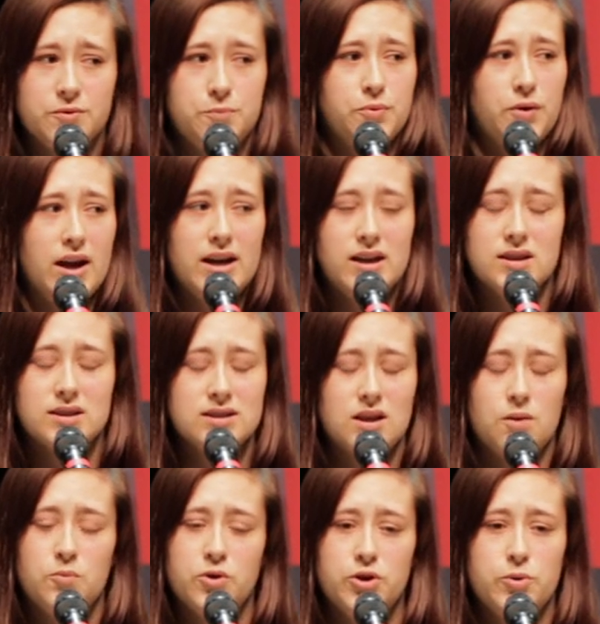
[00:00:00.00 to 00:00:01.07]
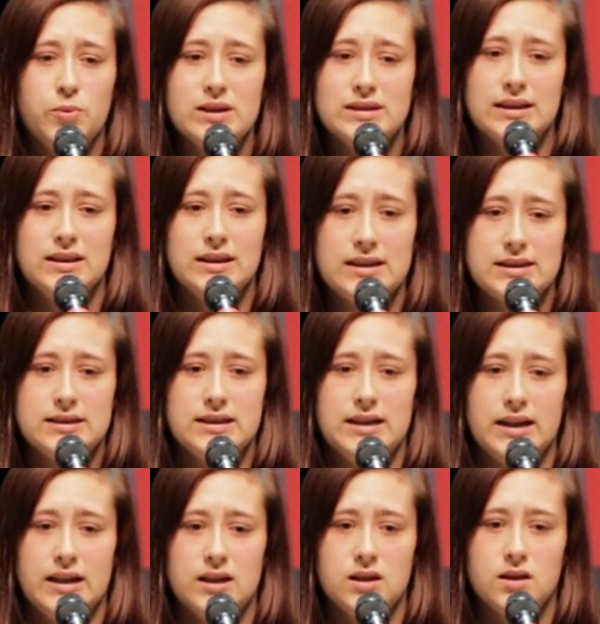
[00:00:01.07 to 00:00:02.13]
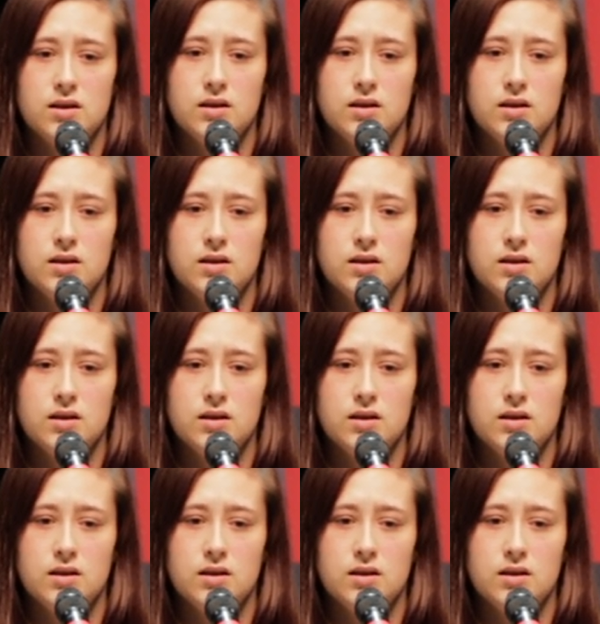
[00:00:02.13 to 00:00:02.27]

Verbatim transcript: of praying to someone who isn't listening.